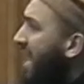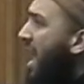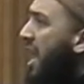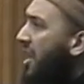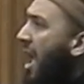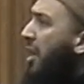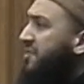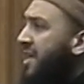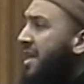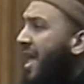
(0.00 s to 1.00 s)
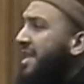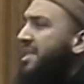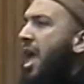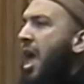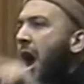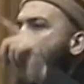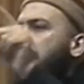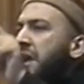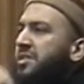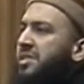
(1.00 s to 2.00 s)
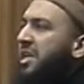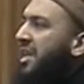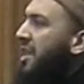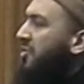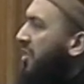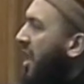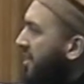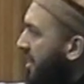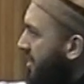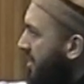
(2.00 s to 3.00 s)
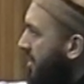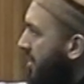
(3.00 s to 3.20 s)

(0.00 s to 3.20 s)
day and night of 10 days, I'm going to seek Laylatul Qadr.